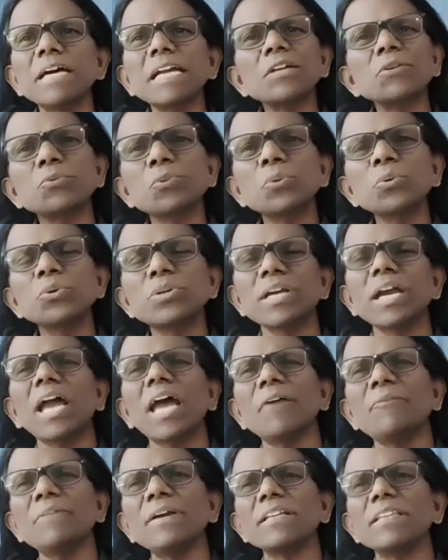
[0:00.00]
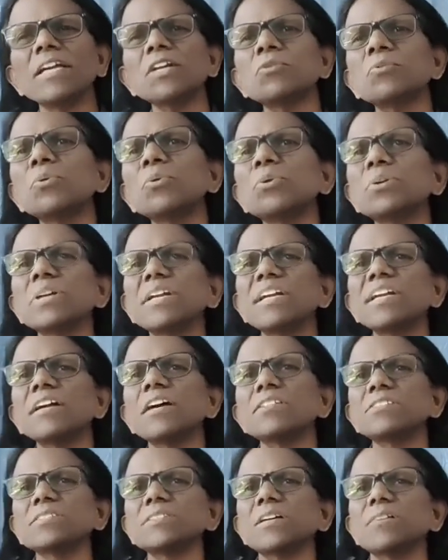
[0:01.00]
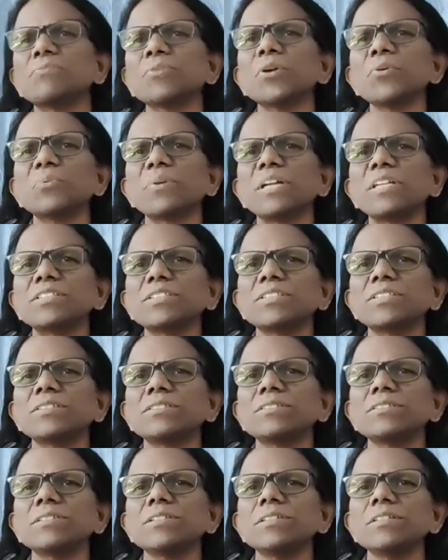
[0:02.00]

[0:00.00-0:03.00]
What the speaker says: That won't deter the proliferation